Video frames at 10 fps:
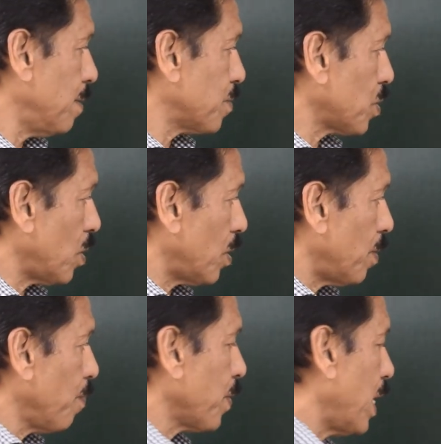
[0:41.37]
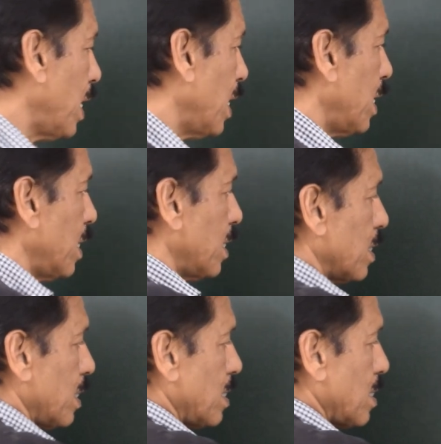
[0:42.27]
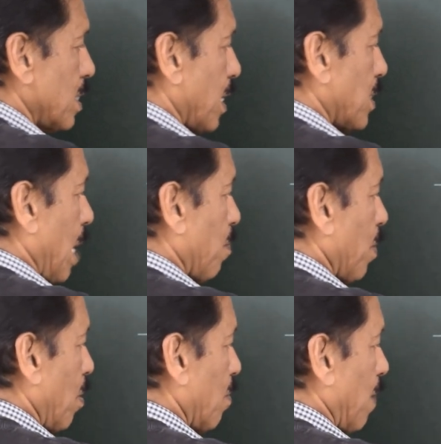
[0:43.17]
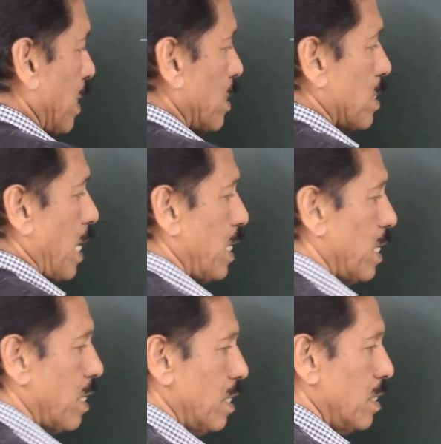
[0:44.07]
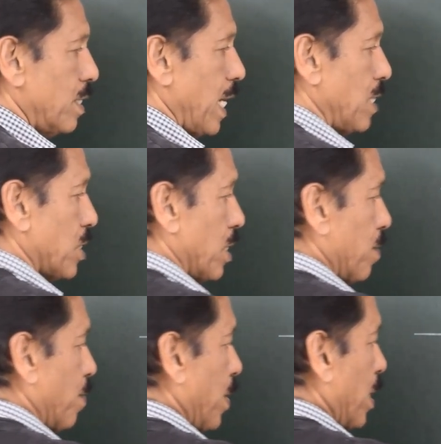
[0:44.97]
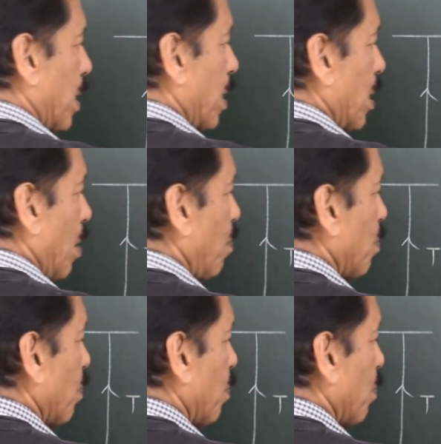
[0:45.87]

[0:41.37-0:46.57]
So this is the example of understanding tension. Look,